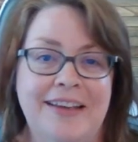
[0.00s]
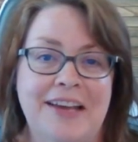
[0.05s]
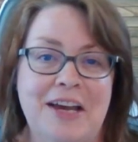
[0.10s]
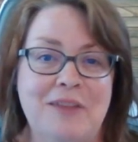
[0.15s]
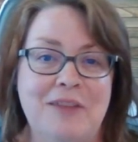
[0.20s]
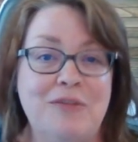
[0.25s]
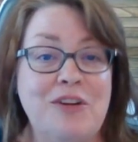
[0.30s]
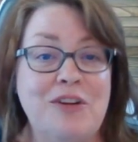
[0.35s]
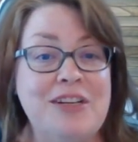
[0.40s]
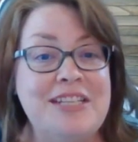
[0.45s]

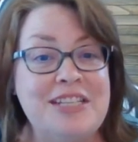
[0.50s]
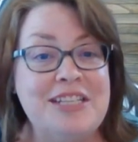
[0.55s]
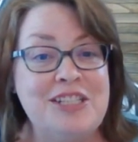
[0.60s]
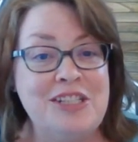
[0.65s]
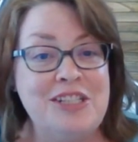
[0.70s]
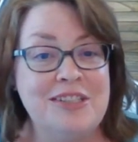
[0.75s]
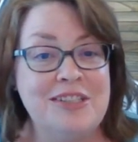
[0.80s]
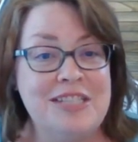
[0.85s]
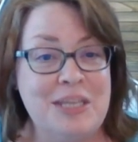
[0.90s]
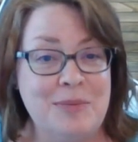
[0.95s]
For
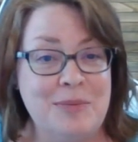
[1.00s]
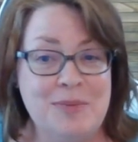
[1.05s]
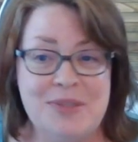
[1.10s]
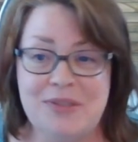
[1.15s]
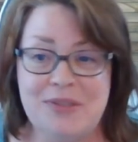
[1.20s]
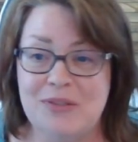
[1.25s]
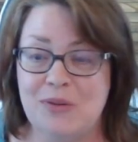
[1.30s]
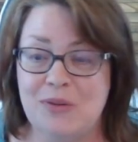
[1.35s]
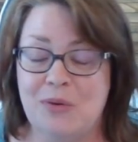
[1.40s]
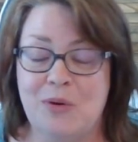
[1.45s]
additional
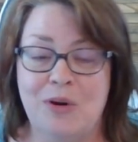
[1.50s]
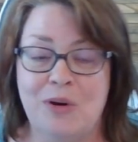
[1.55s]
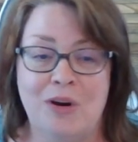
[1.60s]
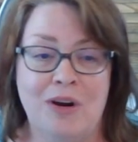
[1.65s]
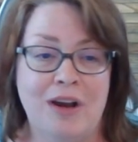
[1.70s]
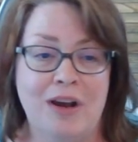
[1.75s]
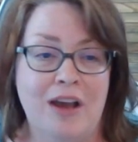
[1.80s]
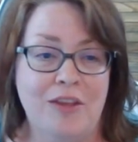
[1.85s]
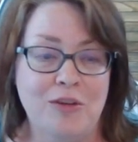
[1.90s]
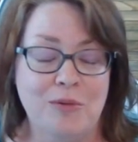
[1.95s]
tips
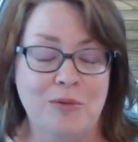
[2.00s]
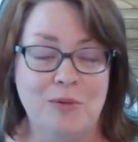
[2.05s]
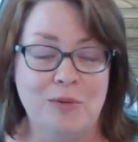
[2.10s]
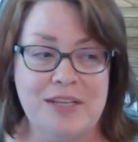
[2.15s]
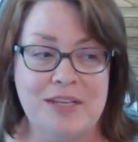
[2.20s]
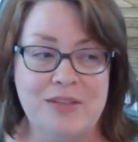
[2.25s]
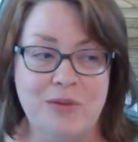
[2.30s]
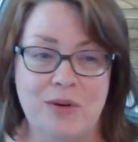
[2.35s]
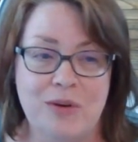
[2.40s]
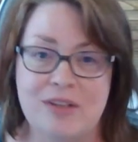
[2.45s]
or other
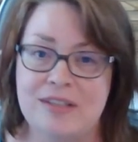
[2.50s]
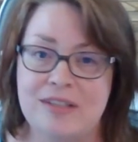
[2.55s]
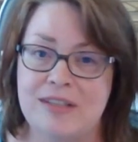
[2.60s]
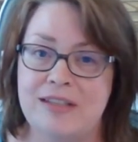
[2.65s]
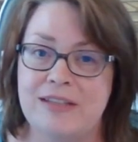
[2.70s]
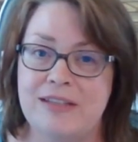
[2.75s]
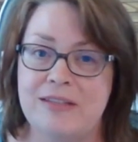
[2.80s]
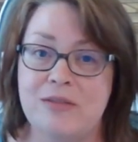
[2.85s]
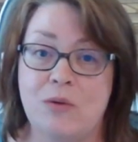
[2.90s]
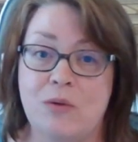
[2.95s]

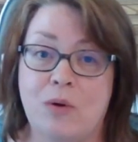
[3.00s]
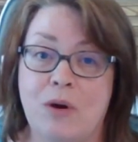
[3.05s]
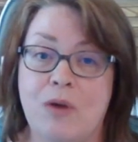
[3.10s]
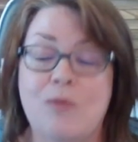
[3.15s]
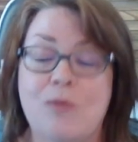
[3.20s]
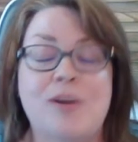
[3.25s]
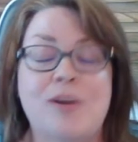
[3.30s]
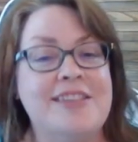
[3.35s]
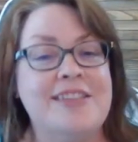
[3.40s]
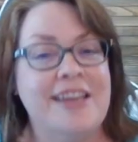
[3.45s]
resources,
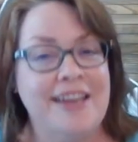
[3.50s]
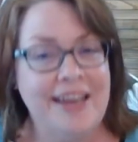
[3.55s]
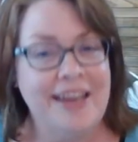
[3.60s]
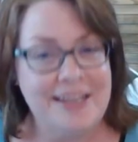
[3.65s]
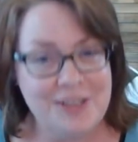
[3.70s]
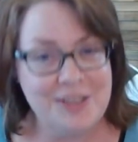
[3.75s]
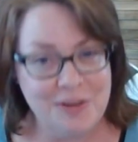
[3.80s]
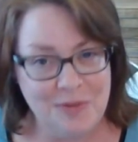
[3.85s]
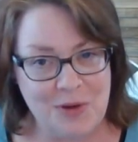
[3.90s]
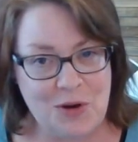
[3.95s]
or once I
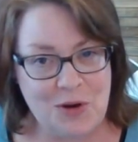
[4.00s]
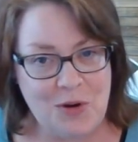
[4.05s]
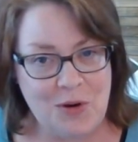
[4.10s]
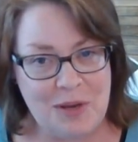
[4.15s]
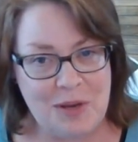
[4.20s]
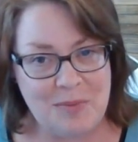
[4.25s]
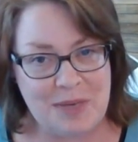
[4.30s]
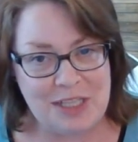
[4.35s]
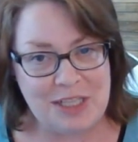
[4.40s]
get to recording my